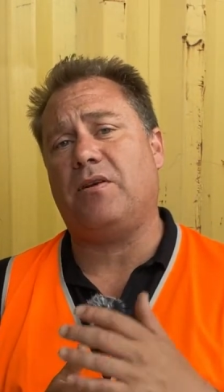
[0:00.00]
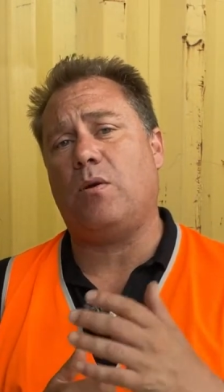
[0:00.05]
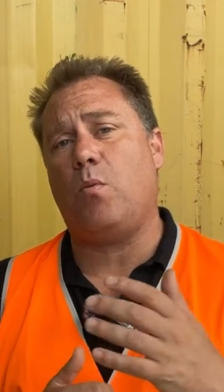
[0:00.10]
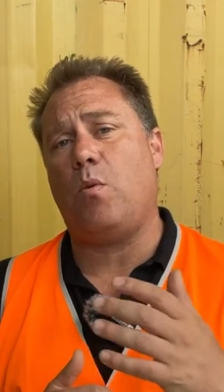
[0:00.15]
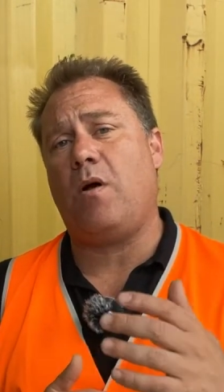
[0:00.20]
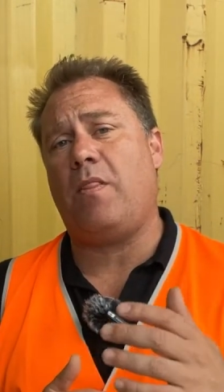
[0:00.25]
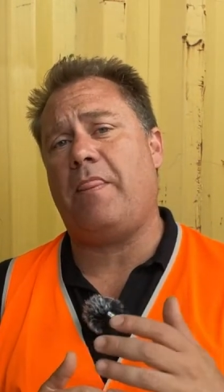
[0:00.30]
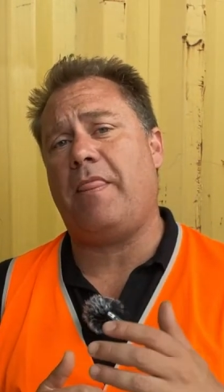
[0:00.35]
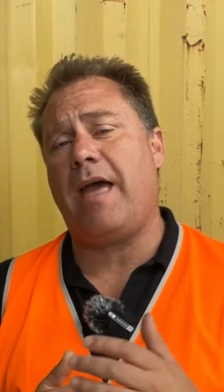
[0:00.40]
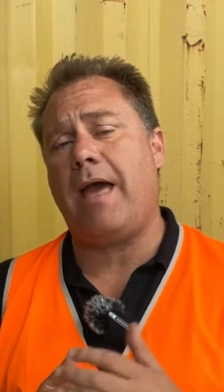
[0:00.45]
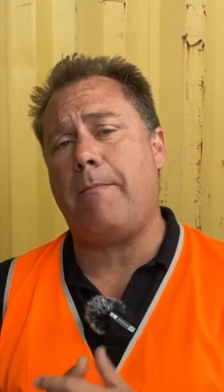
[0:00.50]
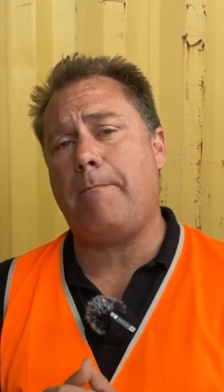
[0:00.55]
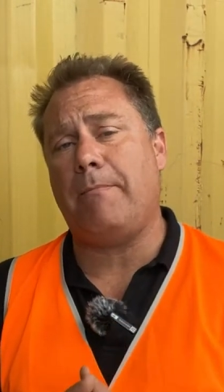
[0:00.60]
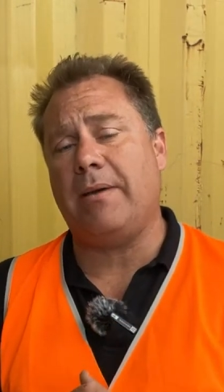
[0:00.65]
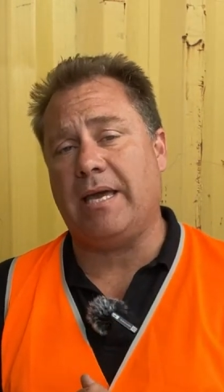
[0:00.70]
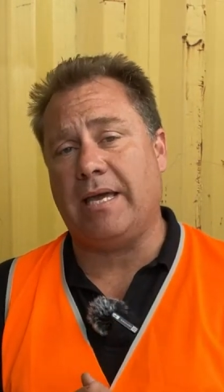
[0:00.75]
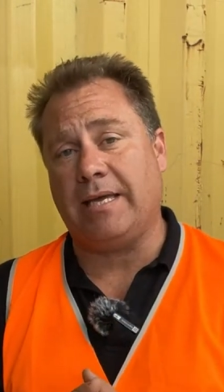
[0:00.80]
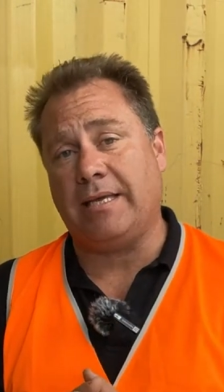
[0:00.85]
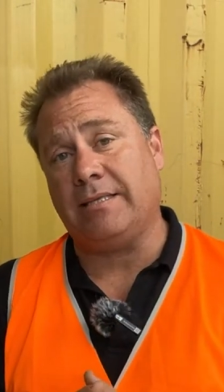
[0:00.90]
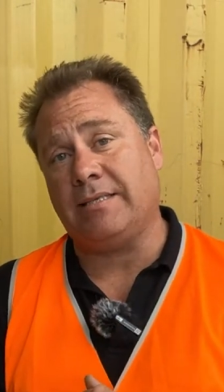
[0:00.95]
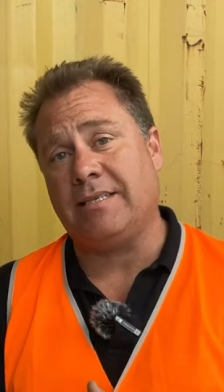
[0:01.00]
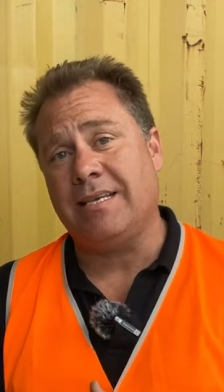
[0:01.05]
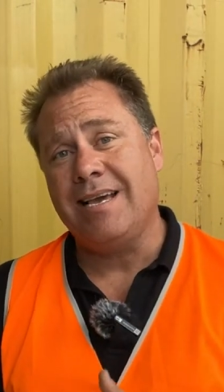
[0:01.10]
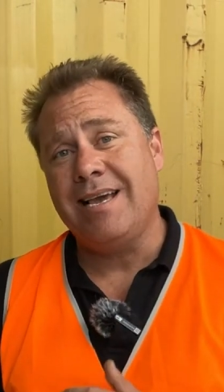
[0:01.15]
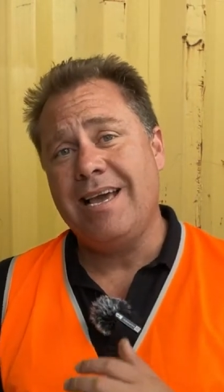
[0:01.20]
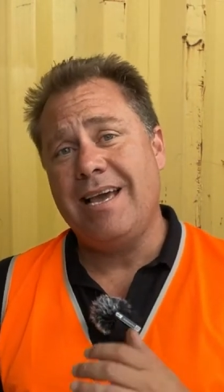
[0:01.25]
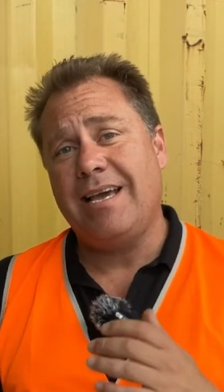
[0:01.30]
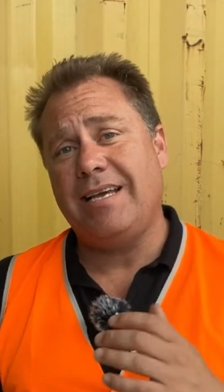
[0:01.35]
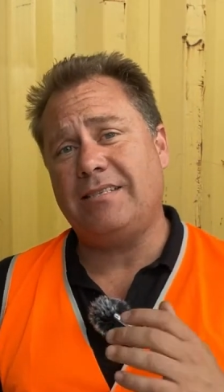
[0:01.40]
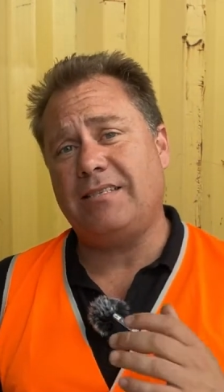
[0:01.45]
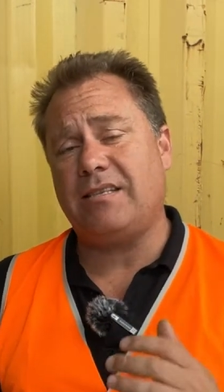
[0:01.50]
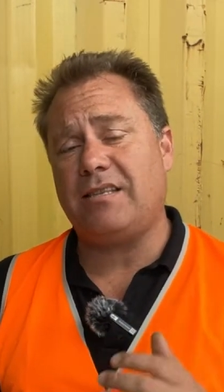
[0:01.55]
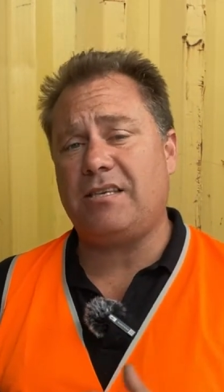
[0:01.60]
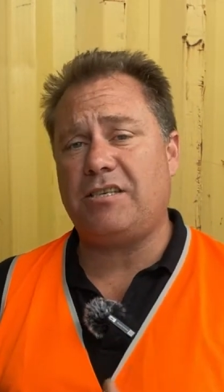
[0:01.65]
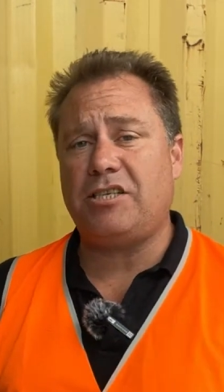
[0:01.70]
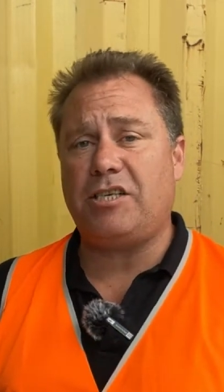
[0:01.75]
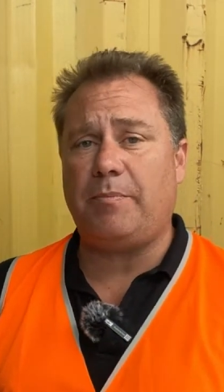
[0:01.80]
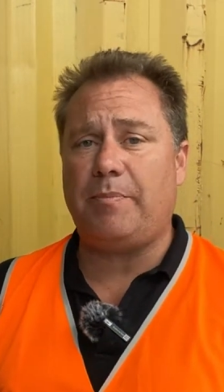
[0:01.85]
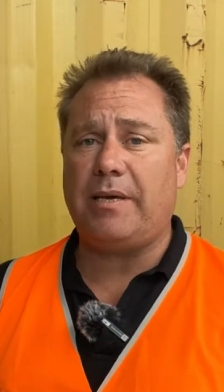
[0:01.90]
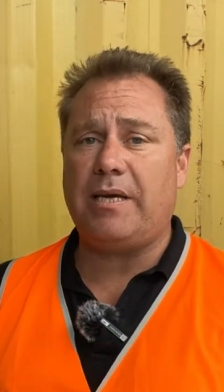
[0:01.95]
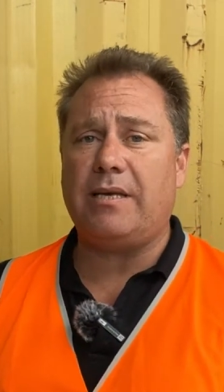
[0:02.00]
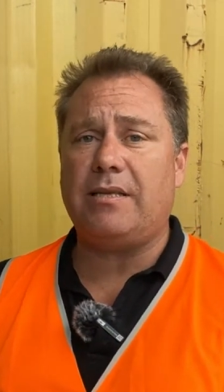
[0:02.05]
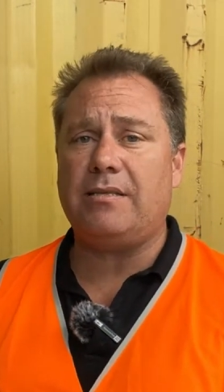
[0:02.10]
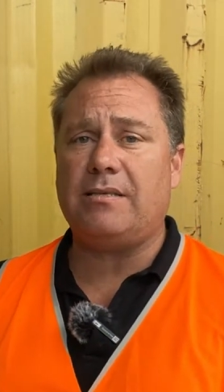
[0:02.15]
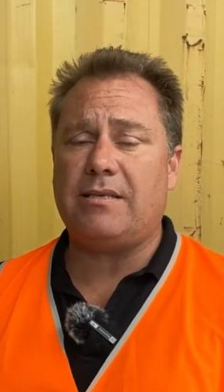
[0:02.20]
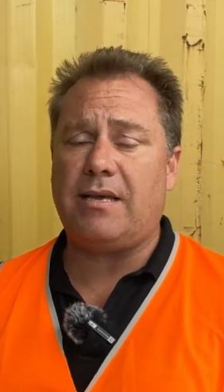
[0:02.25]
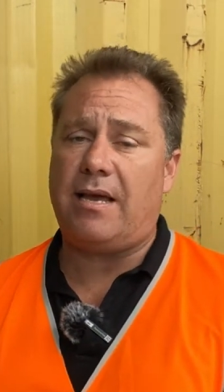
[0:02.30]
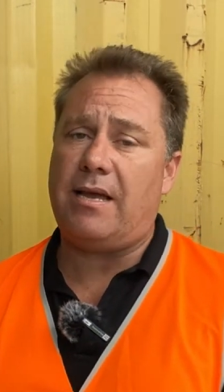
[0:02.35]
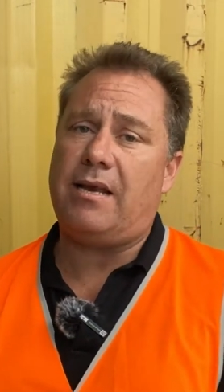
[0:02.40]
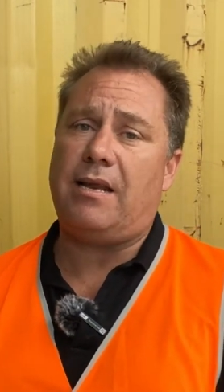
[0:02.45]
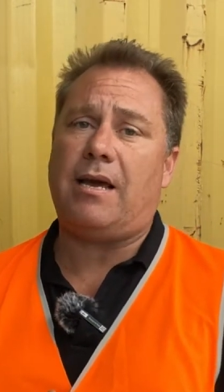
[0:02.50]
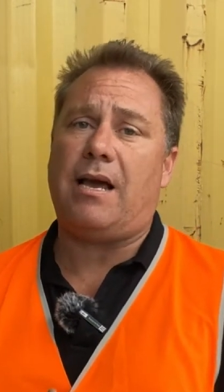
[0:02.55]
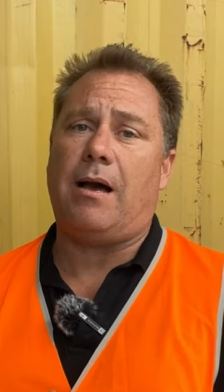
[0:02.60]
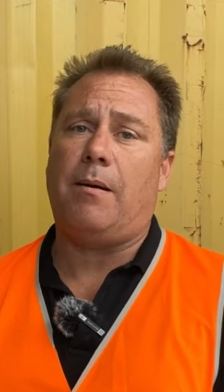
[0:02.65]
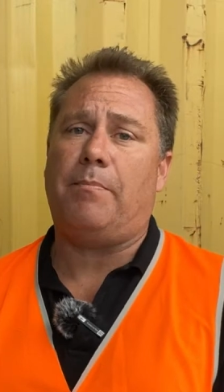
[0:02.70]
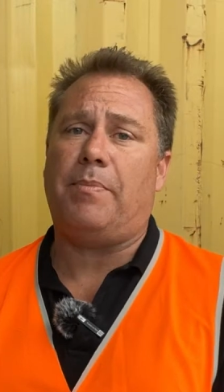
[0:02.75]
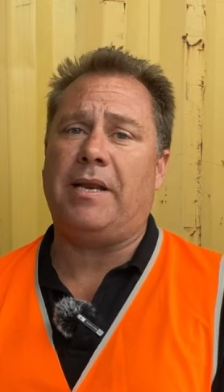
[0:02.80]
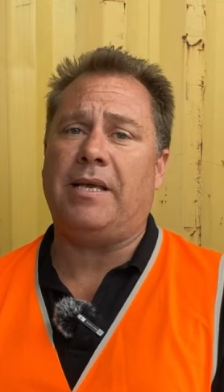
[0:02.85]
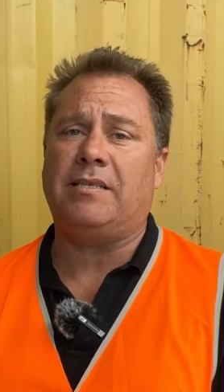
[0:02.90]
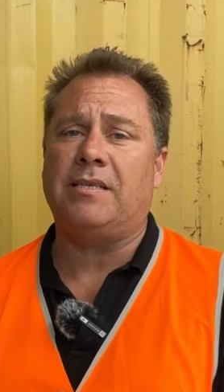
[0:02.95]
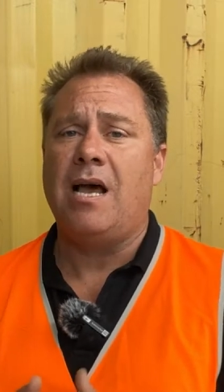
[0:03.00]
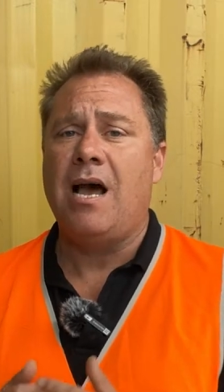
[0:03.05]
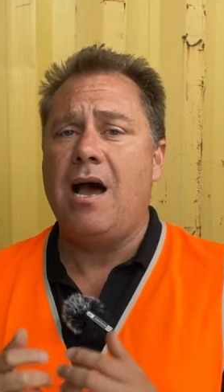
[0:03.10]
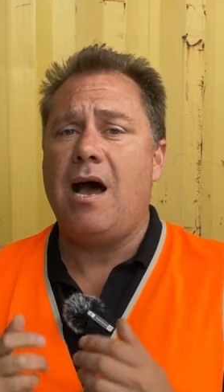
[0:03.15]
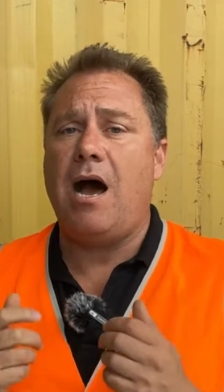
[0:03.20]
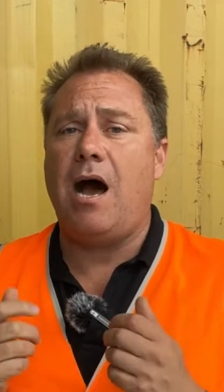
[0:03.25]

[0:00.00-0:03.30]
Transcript: And what that means is that the shipping container companies